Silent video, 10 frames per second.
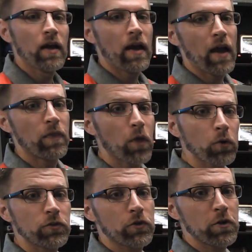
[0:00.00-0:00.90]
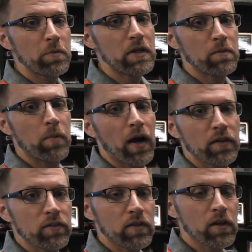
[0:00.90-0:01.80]
and those are going to be combined
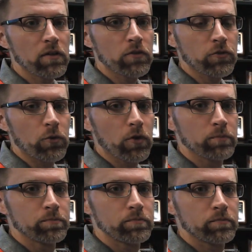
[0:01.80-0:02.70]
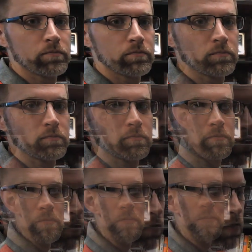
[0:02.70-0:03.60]
to get your score.
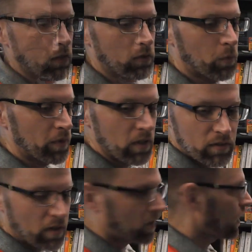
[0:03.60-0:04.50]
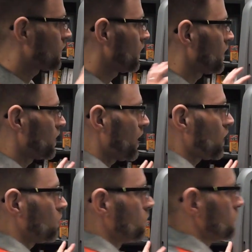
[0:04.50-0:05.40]
So when these get calculated out,